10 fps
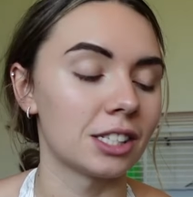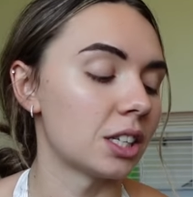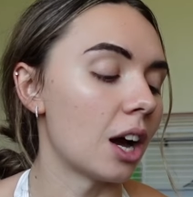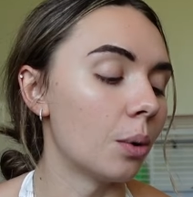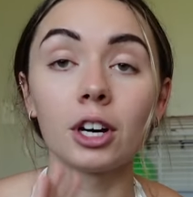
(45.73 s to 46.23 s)

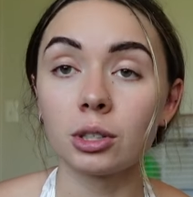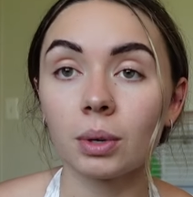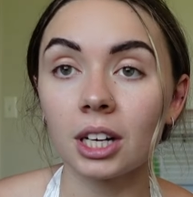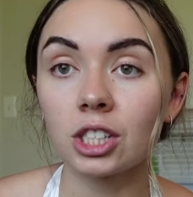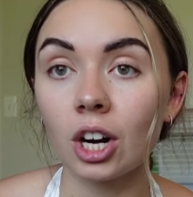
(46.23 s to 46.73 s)
So first we're
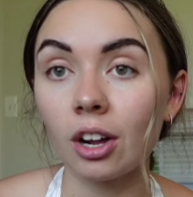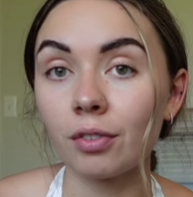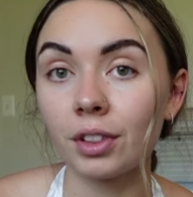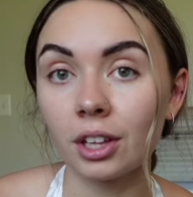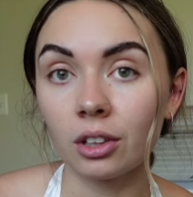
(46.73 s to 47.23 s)
gonna start off
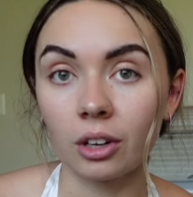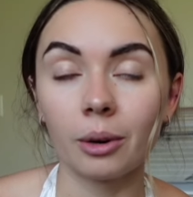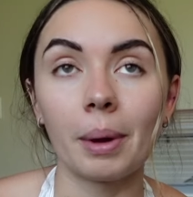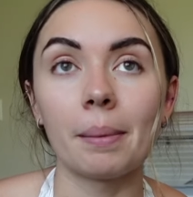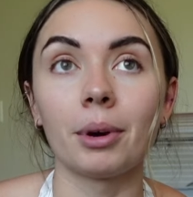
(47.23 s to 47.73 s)
with Allure
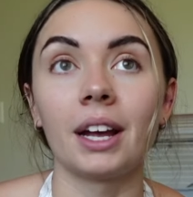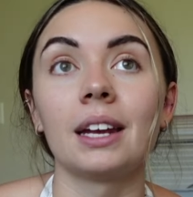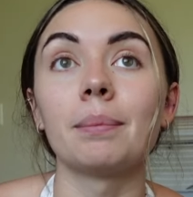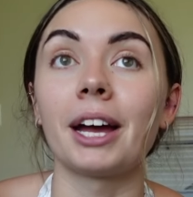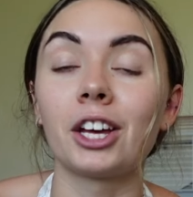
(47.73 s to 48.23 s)
by
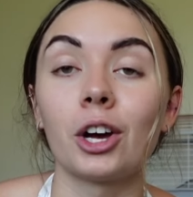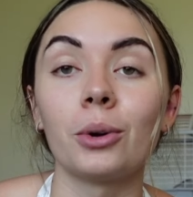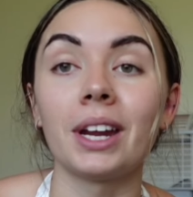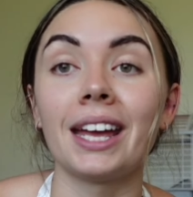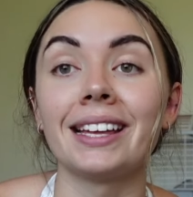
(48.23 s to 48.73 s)
brand. My
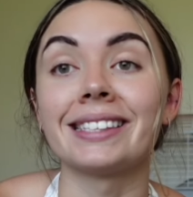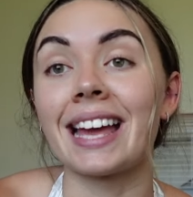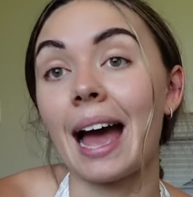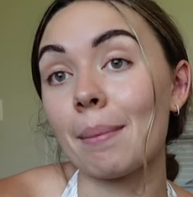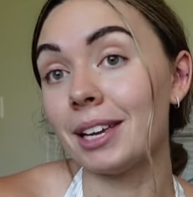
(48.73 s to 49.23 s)
code is
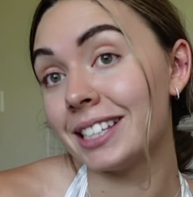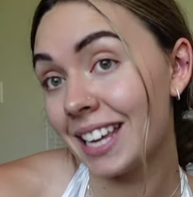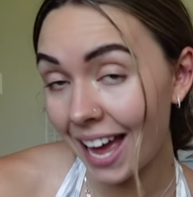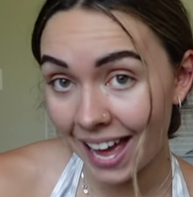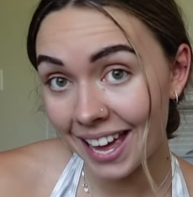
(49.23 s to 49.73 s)

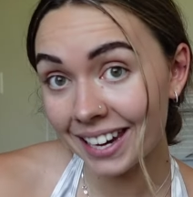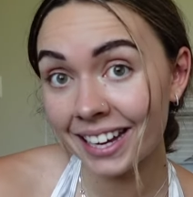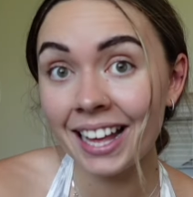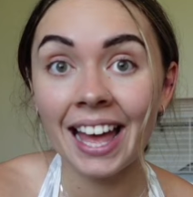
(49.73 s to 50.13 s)
Abby10.